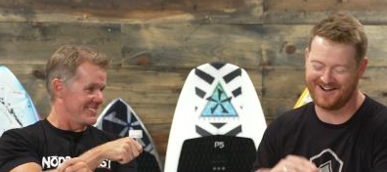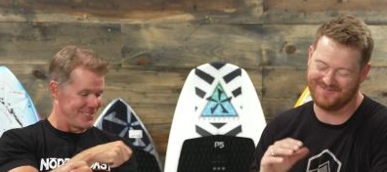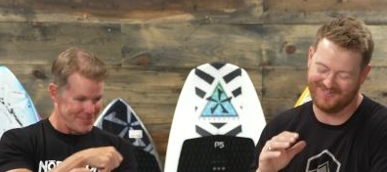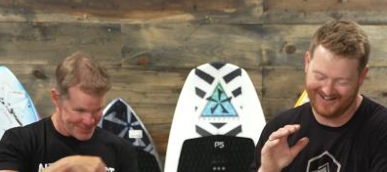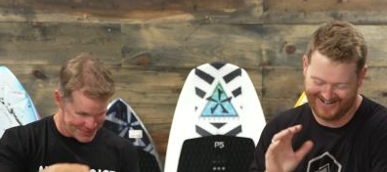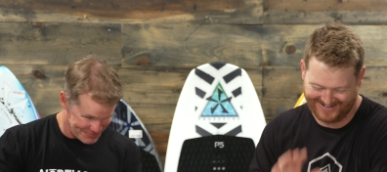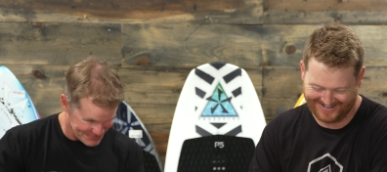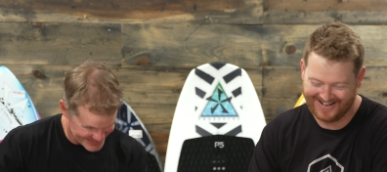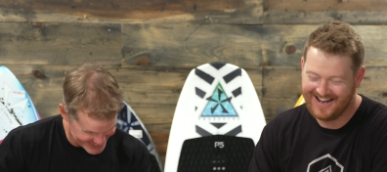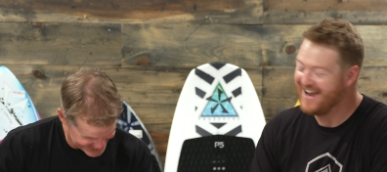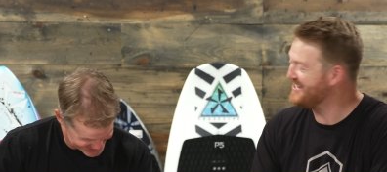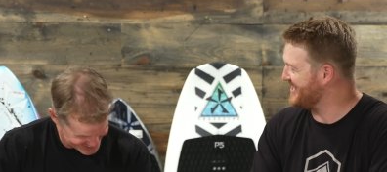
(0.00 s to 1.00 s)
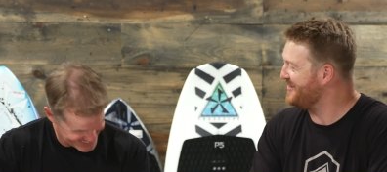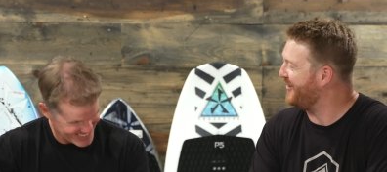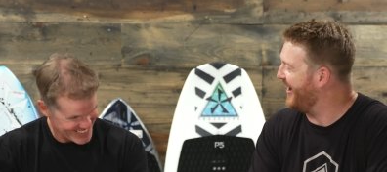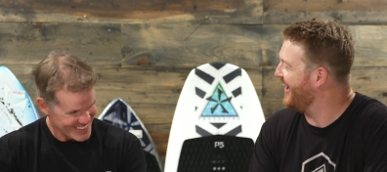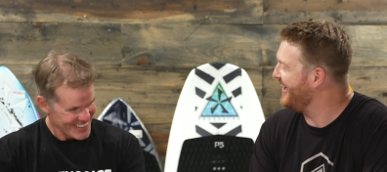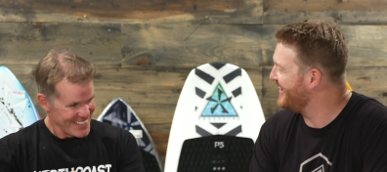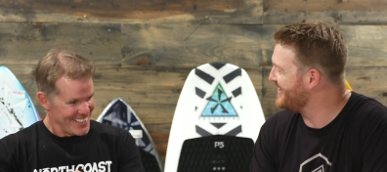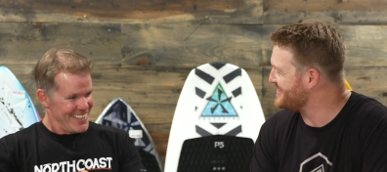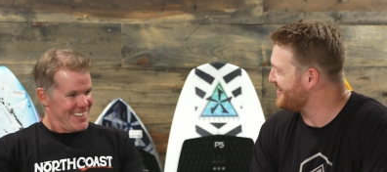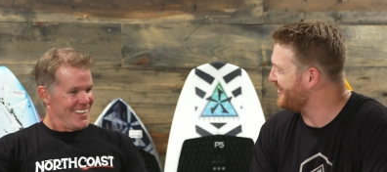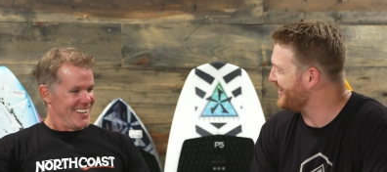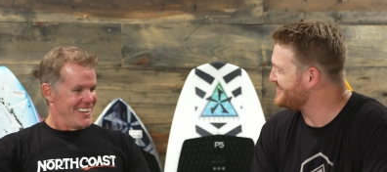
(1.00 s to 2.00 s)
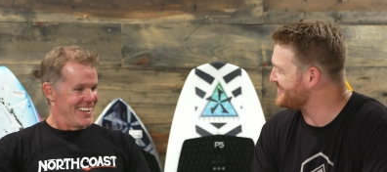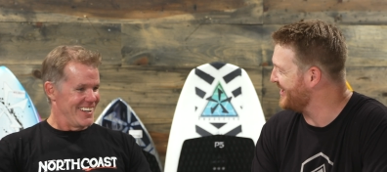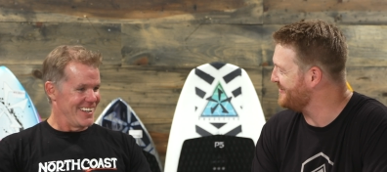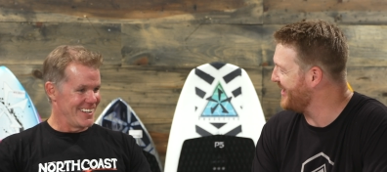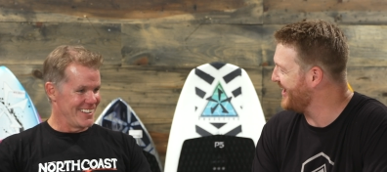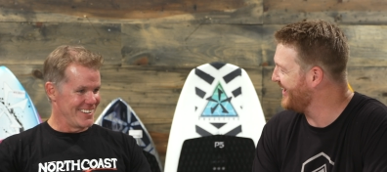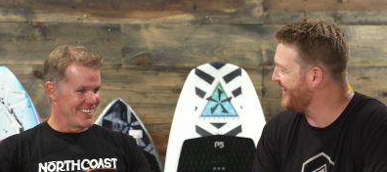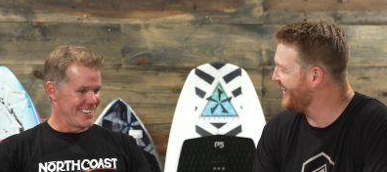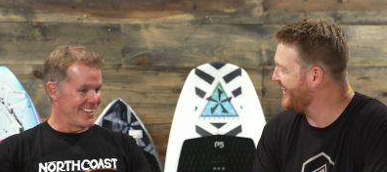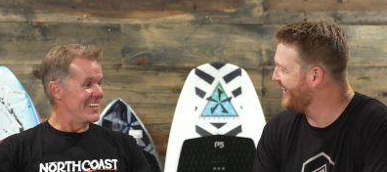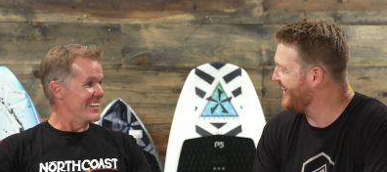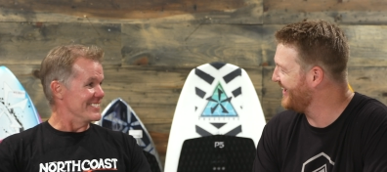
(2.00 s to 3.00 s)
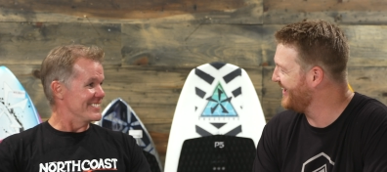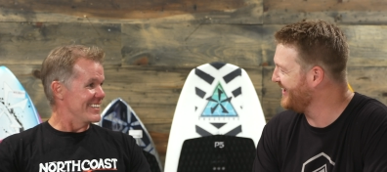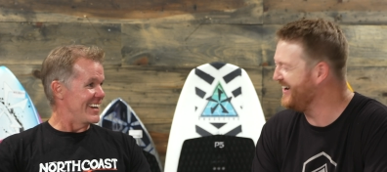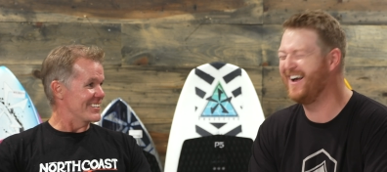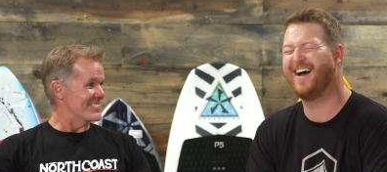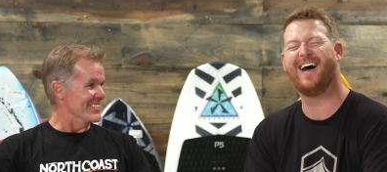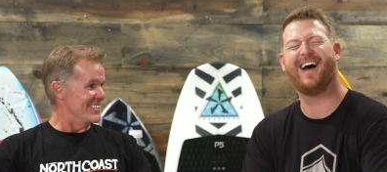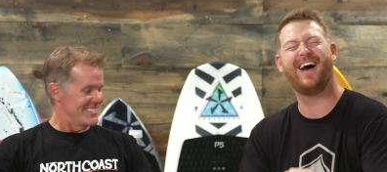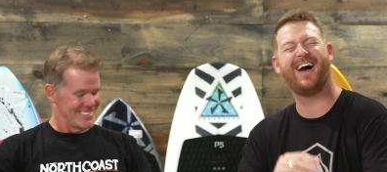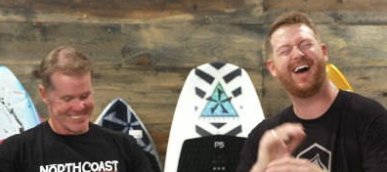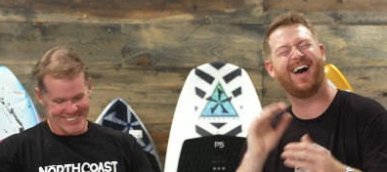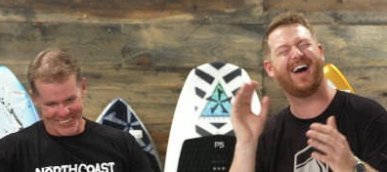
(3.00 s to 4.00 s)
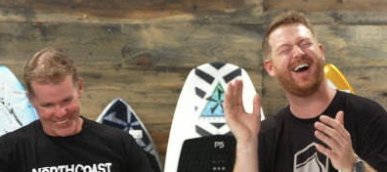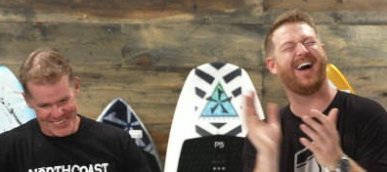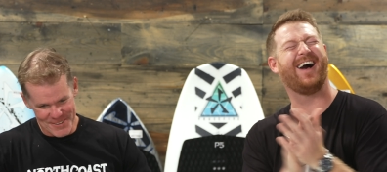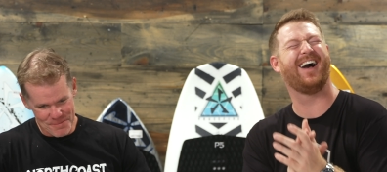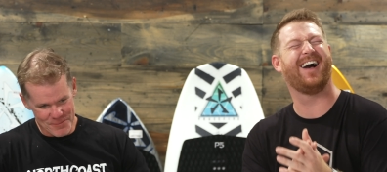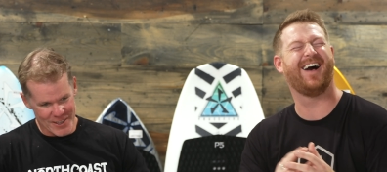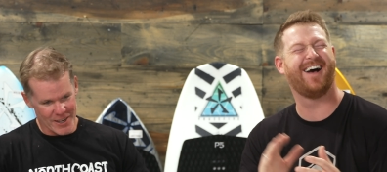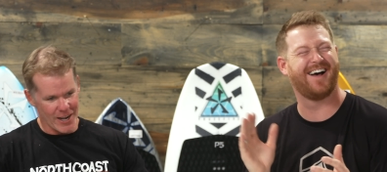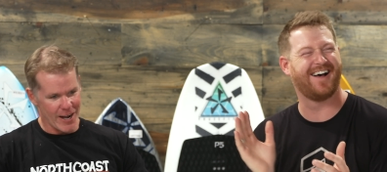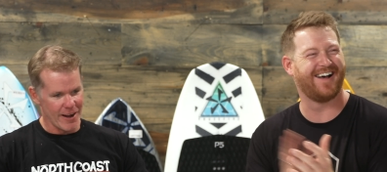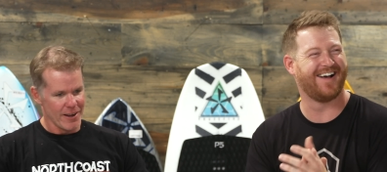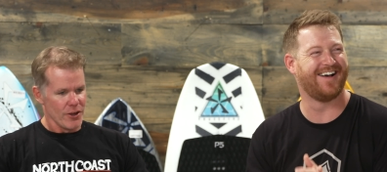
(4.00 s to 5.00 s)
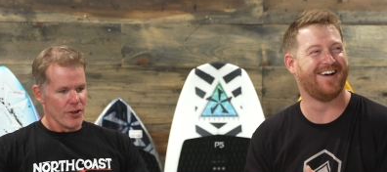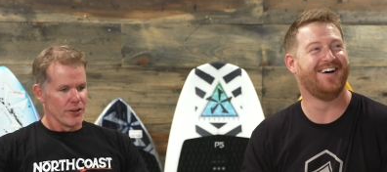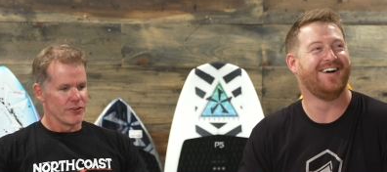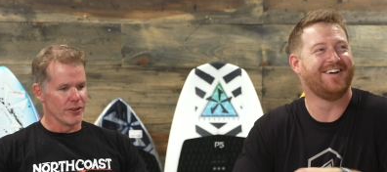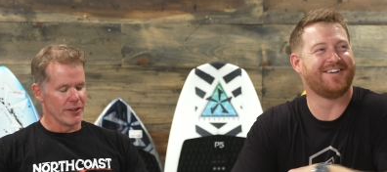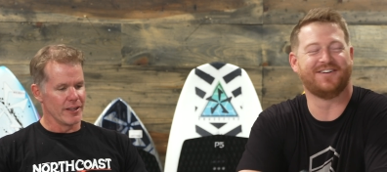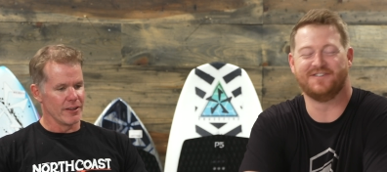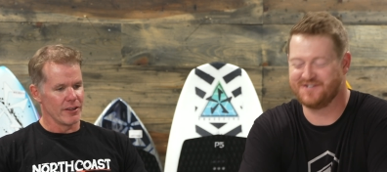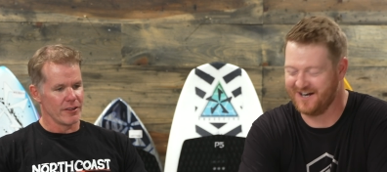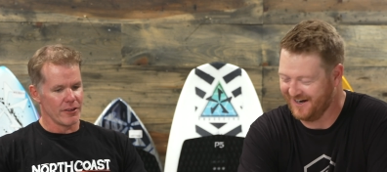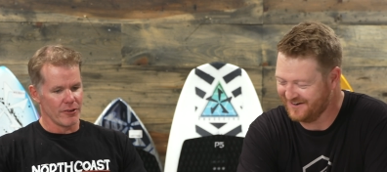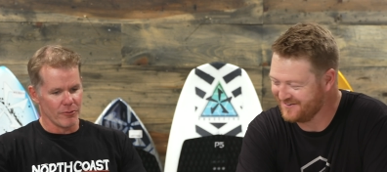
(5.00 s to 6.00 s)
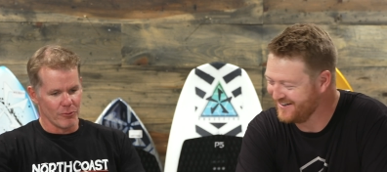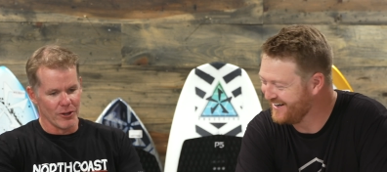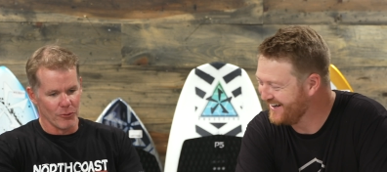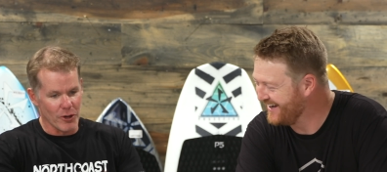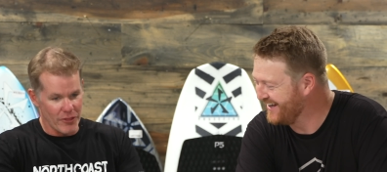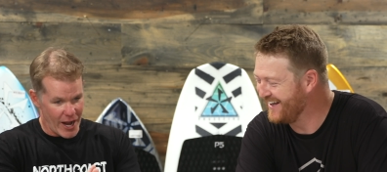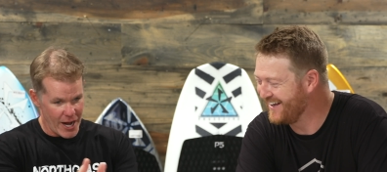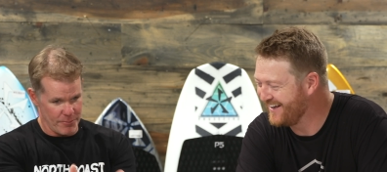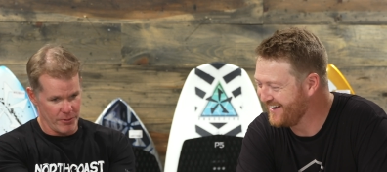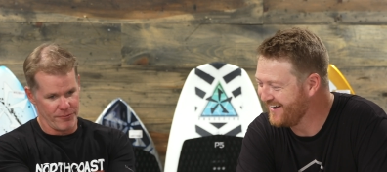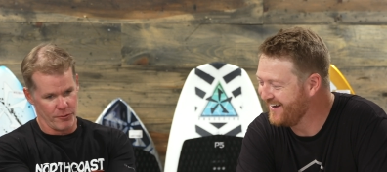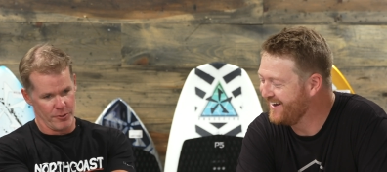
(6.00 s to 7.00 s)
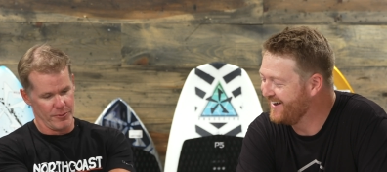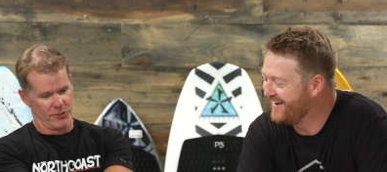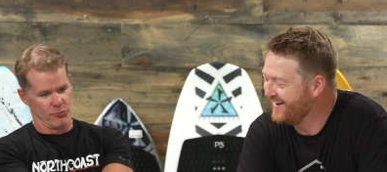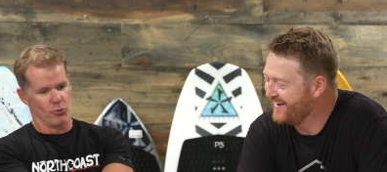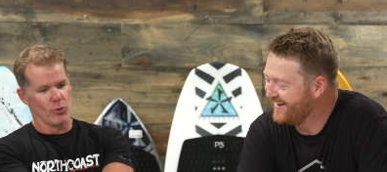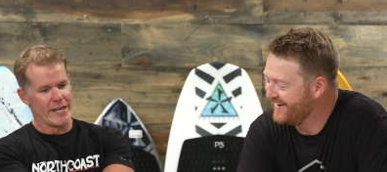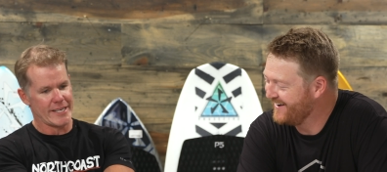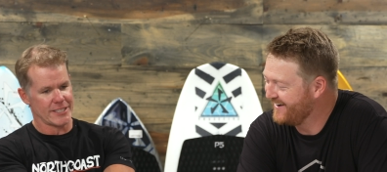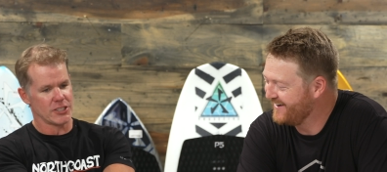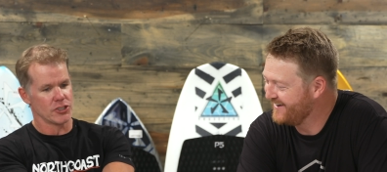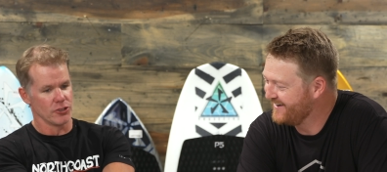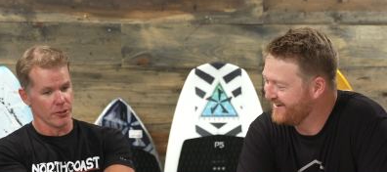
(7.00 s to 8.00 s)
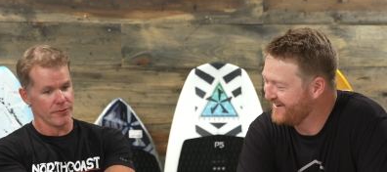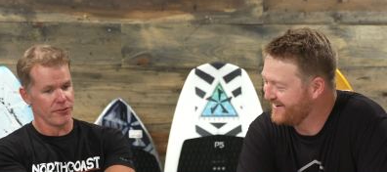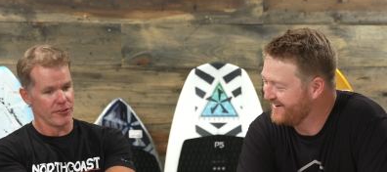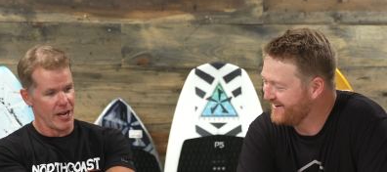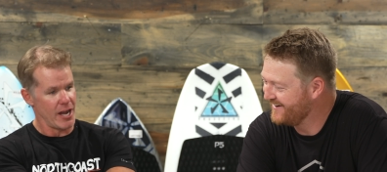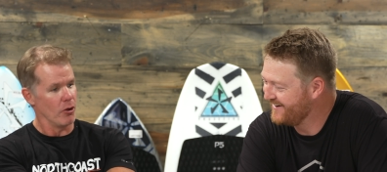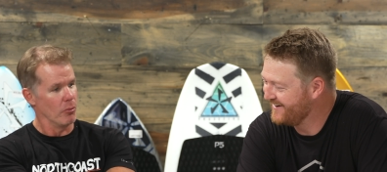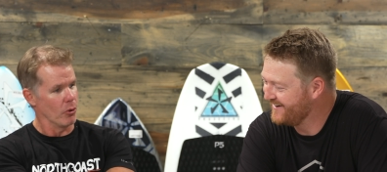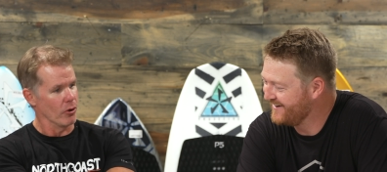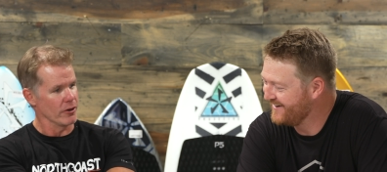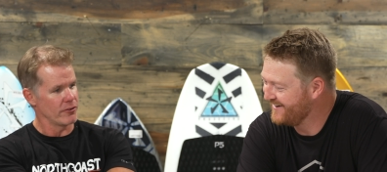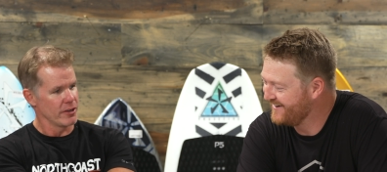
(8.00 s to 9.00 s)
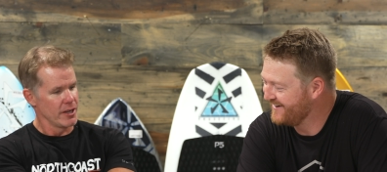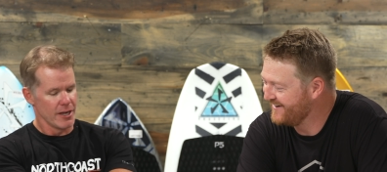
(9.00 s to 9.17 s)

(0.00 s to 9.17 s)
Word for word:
Speaker 1: come on? Is that why? Is that why it's named that? It is actually. So, uh, so the, Good job. With, with high performance wake surf style boards,